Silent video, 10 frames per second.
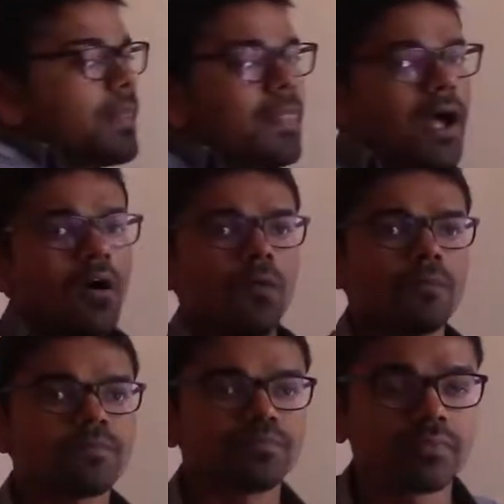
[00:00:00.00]
Now,
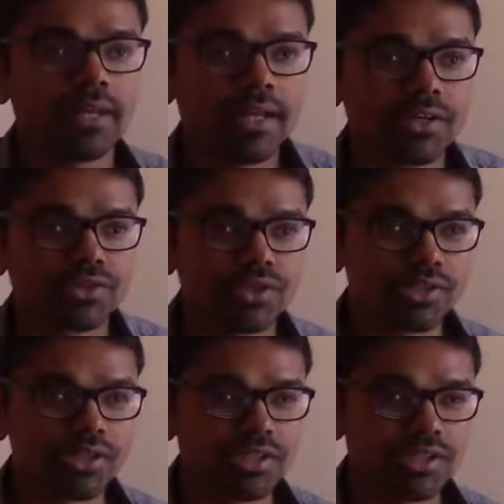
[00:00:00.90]
in a
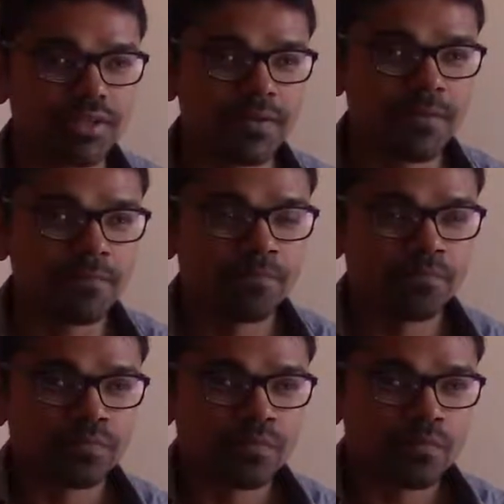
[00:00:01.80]
search engine,
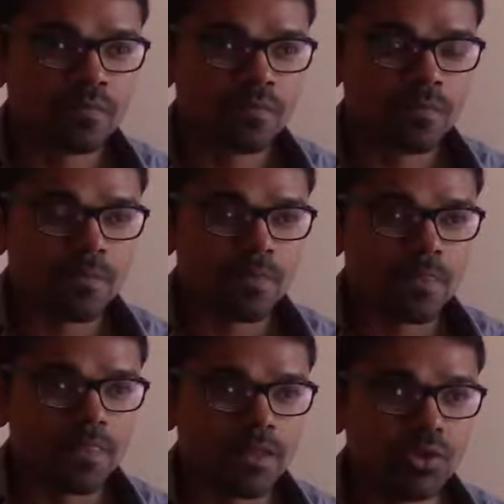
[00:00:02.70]

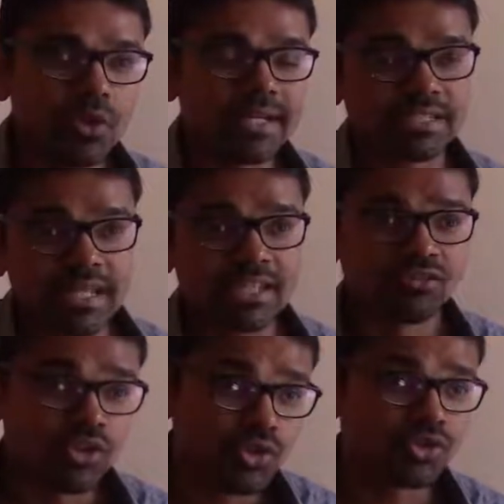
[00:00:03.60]
UX stands
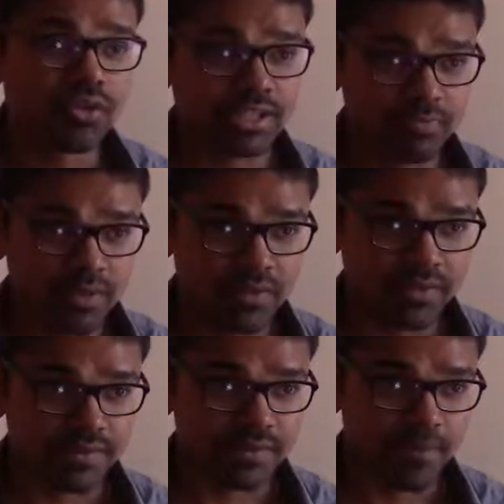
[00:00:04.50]
for user
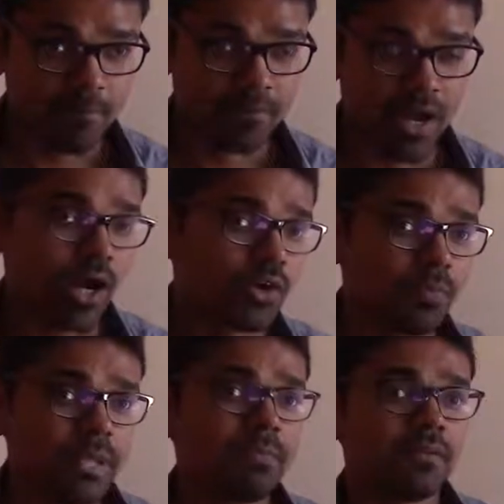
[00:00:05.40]
experience. How do
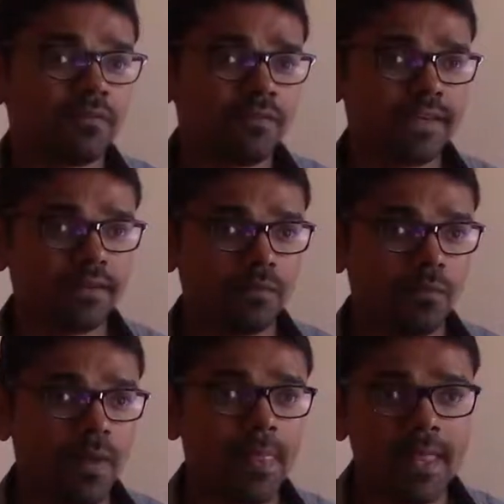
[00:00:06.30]
people feel
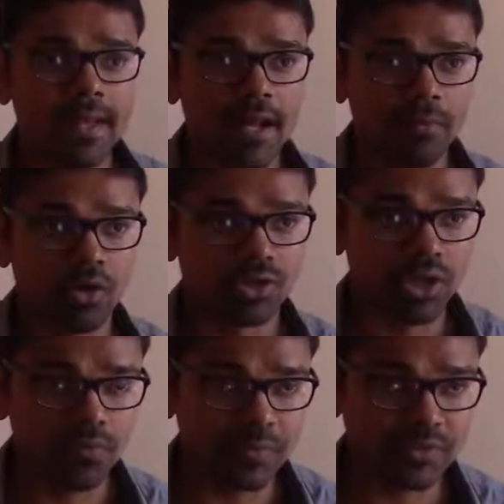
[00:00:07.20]
when they come onto
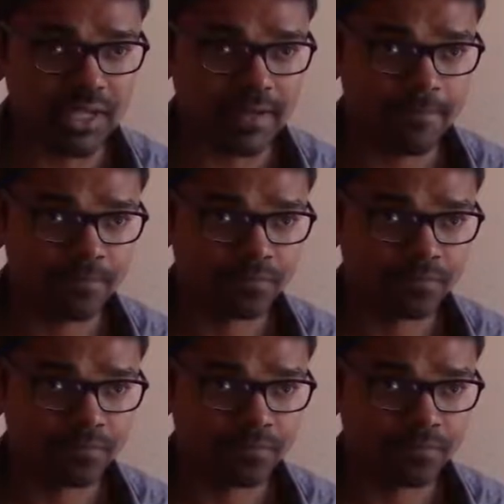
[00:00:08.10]
your website?